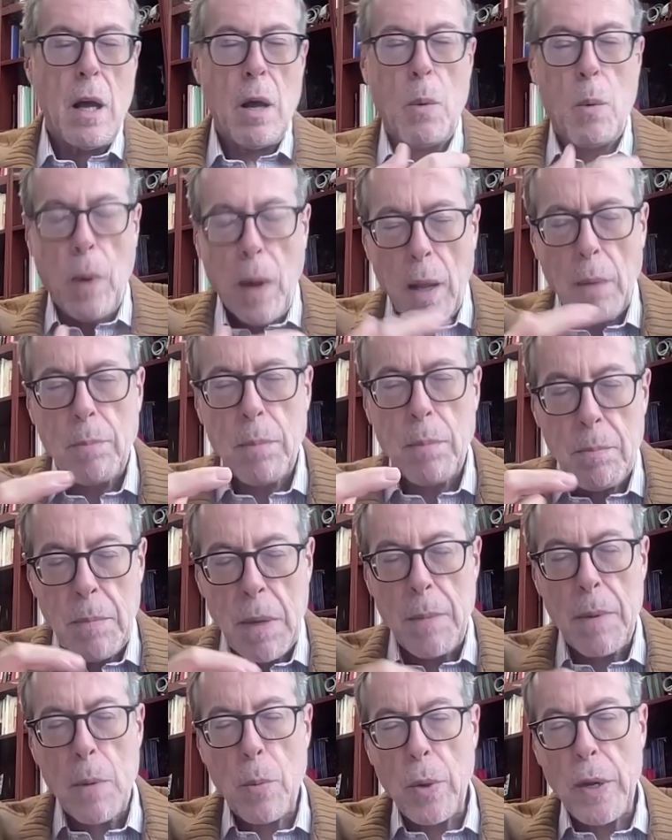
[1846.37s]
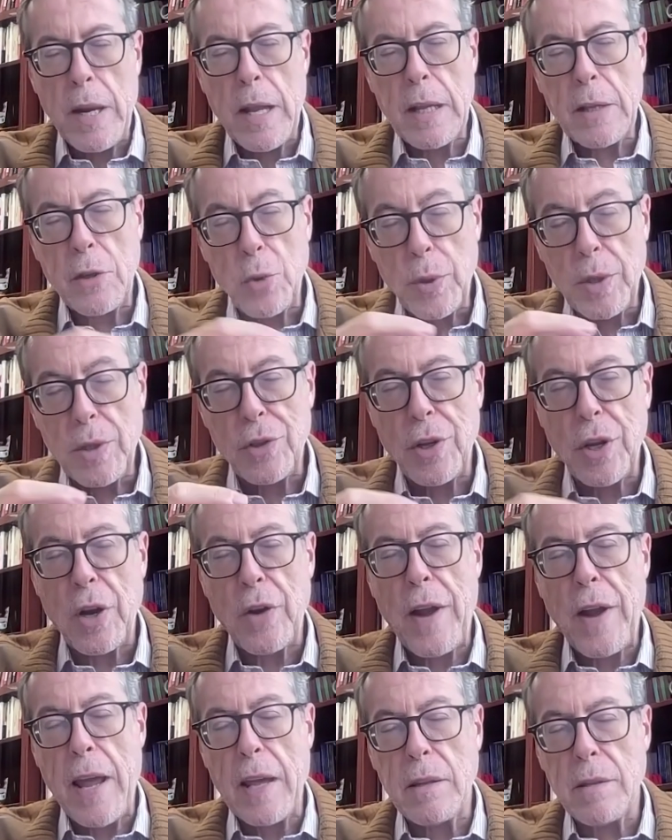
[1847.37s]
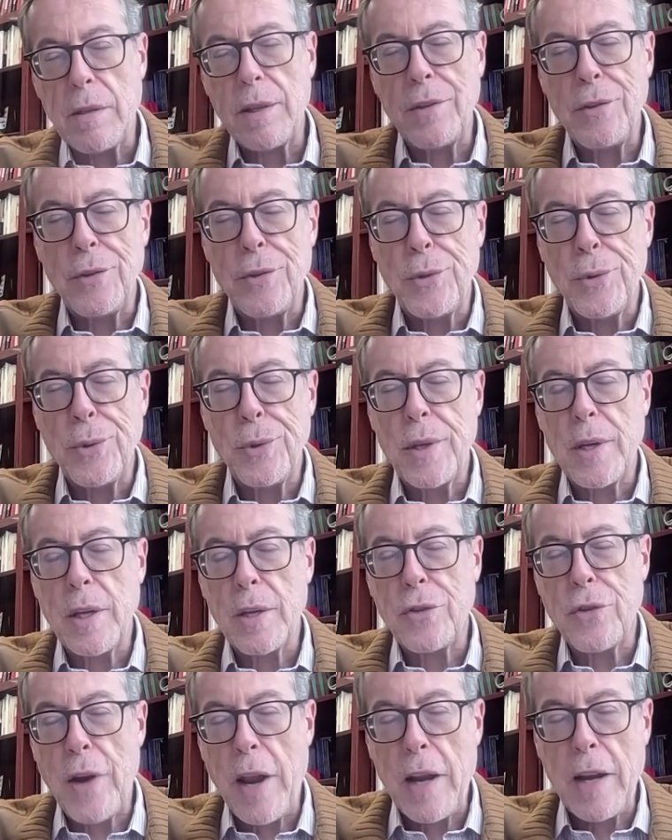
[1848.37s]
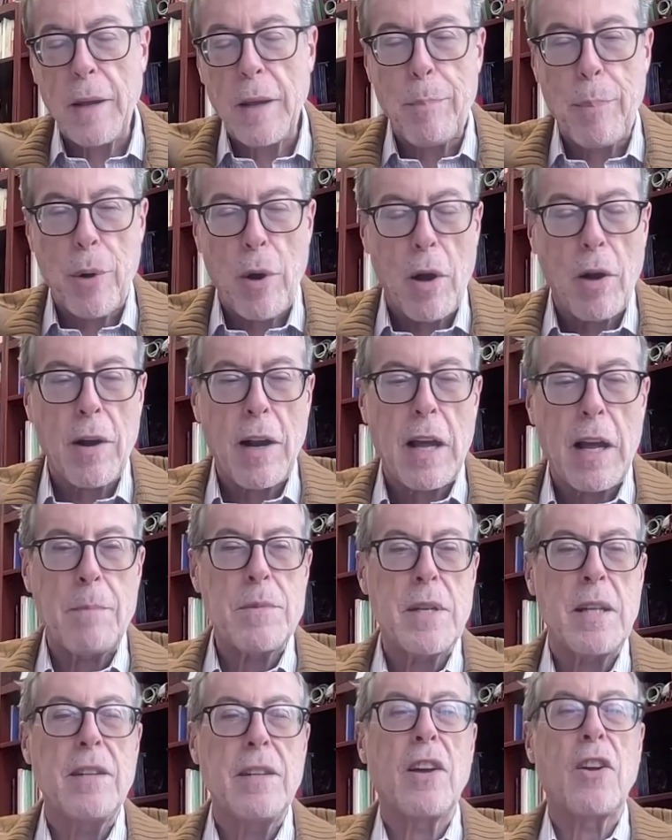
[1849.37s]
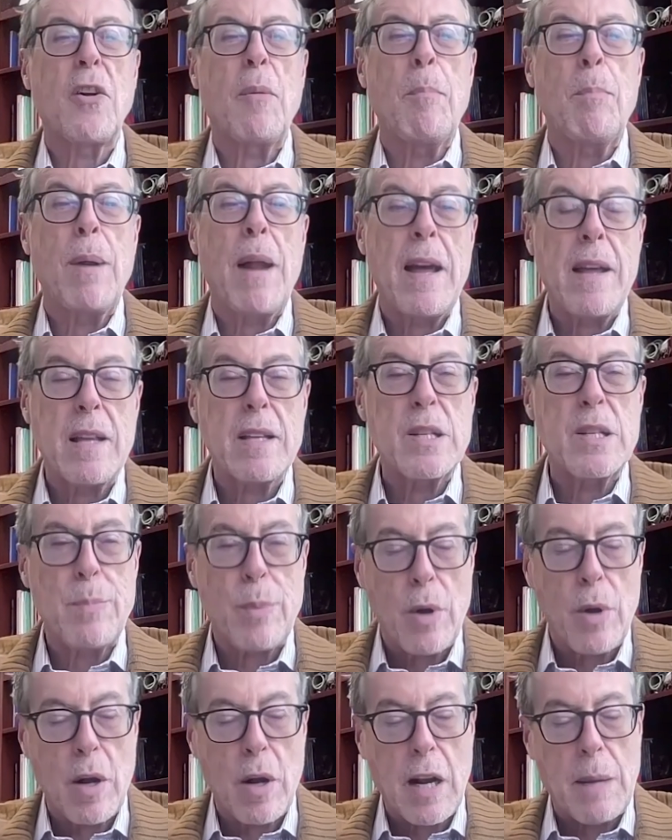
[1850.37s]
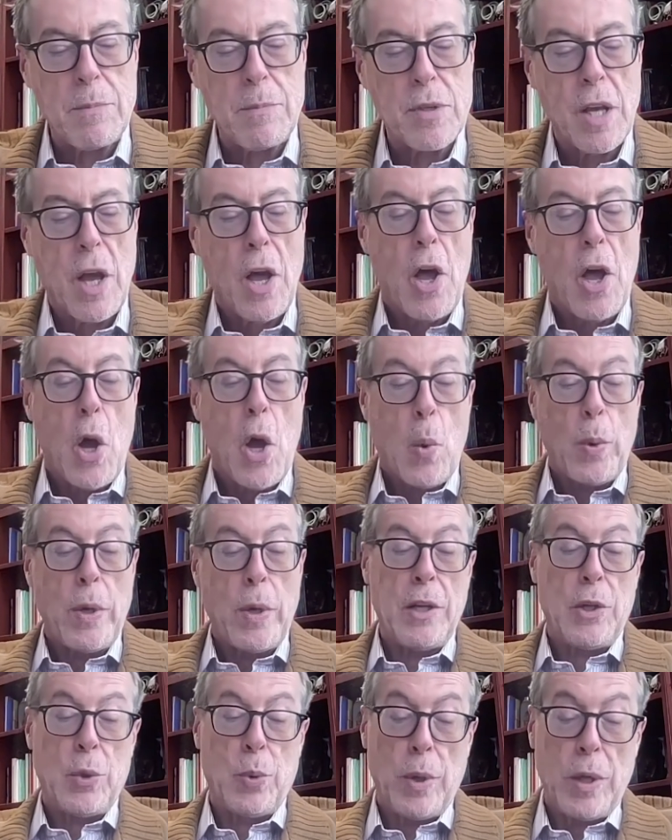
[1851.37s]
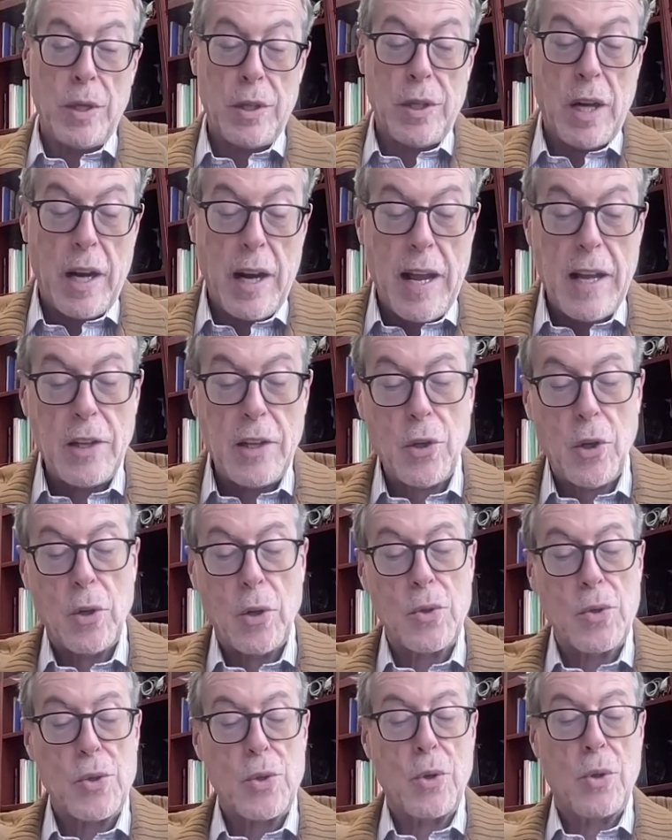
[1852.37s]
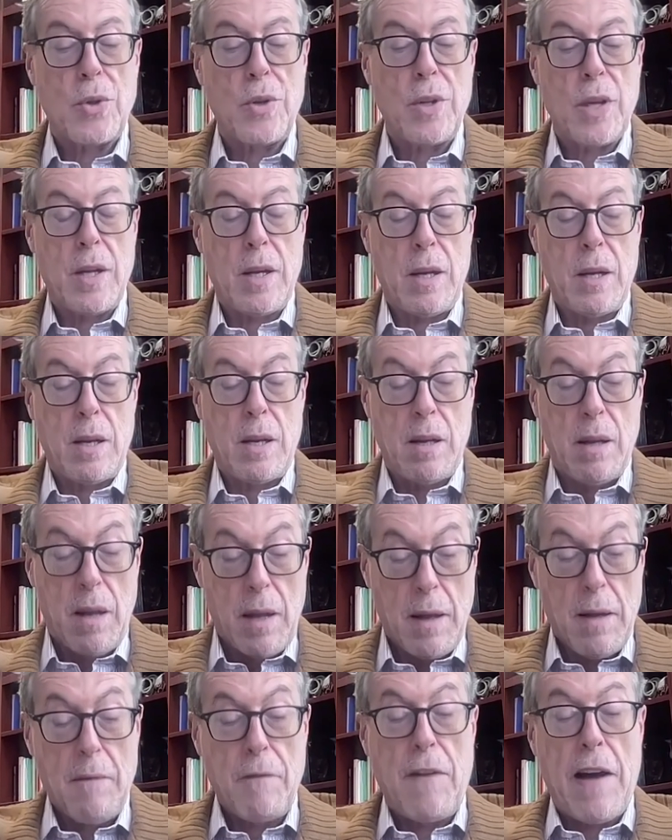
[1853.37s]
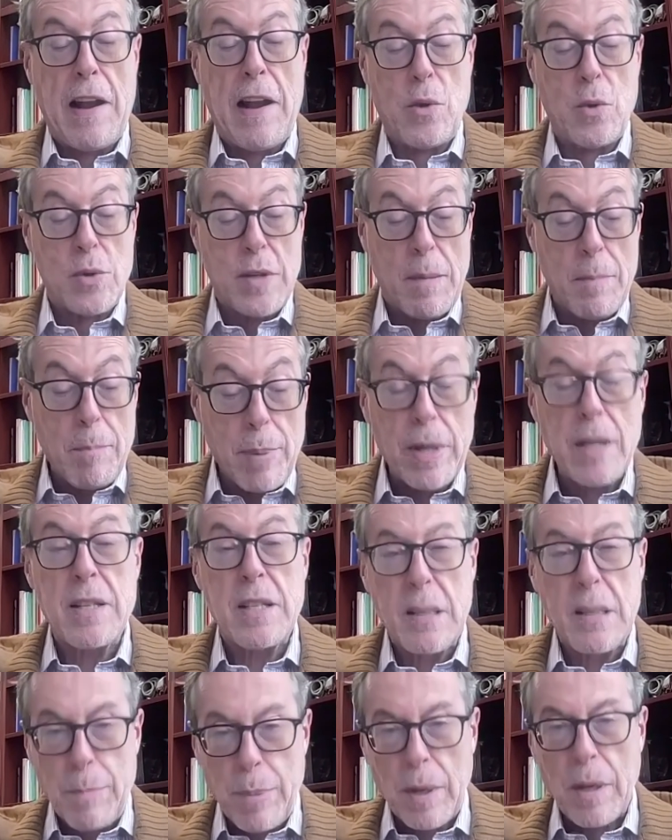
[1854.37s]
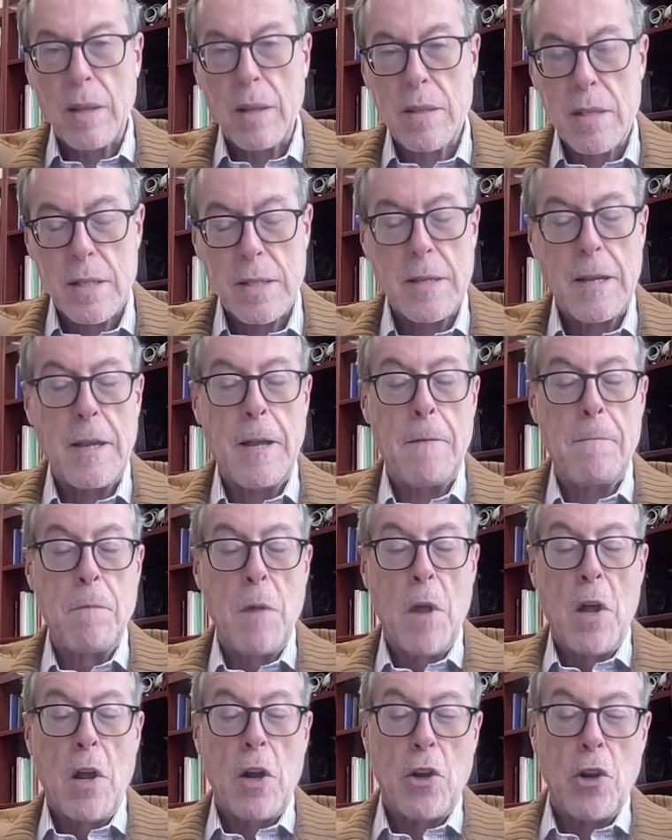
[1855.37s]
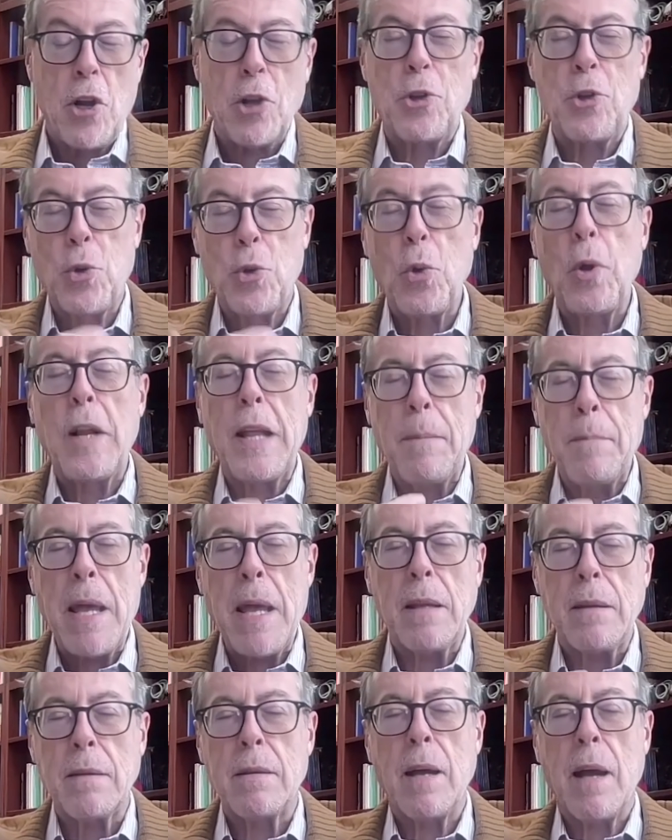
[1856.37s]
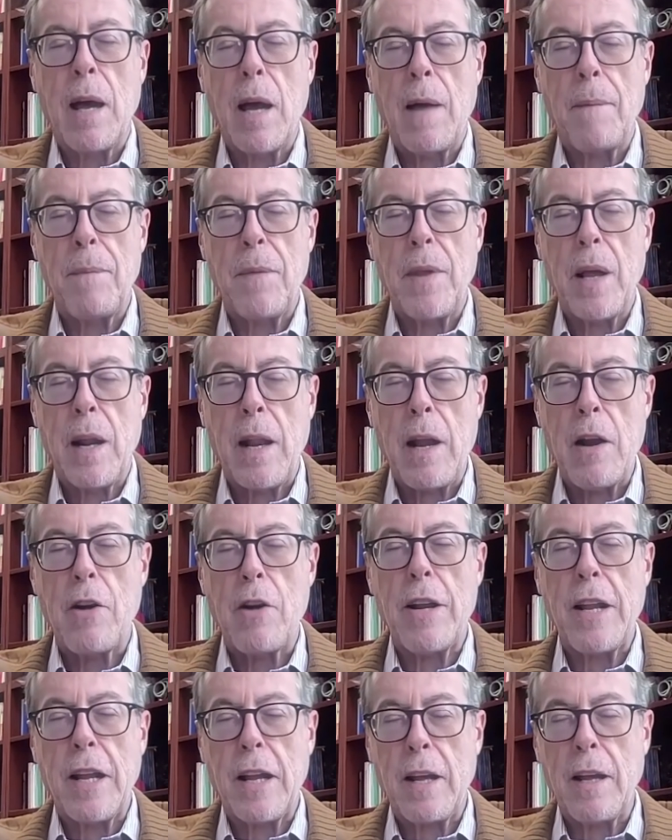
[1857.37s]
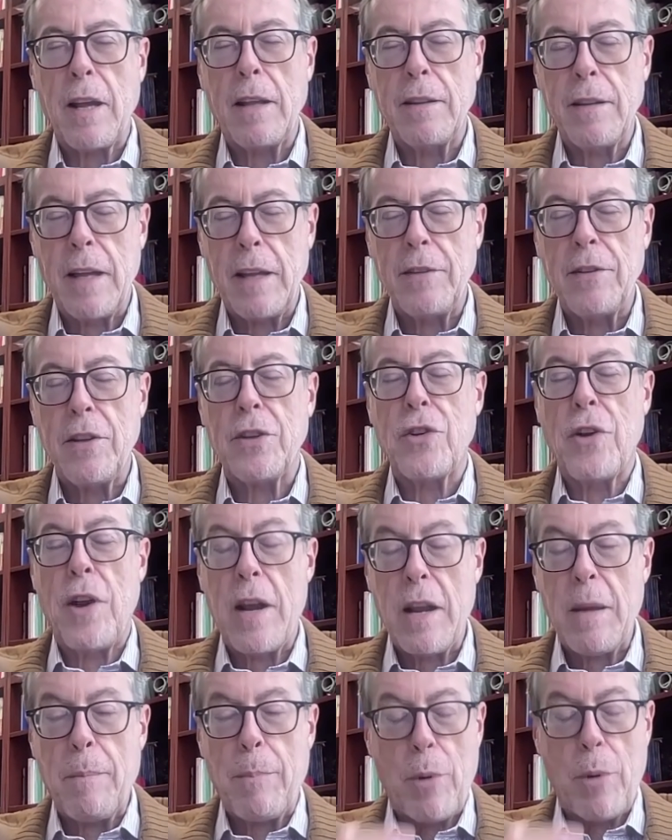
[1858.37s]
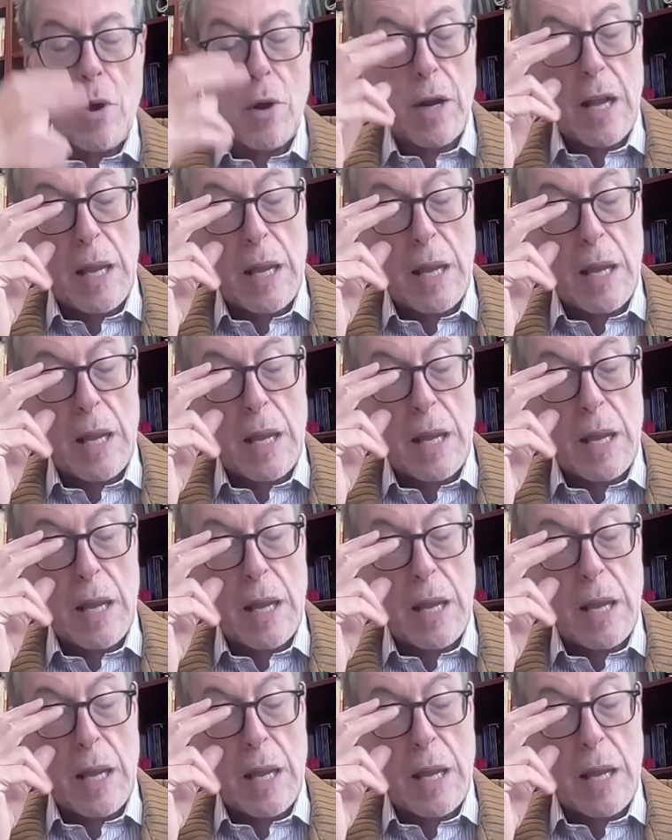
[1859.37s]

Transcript: Well, maybe we need to integrate into the training programs and the compliance programs. We need to integrate also the values and principles, not to limit the learning and the training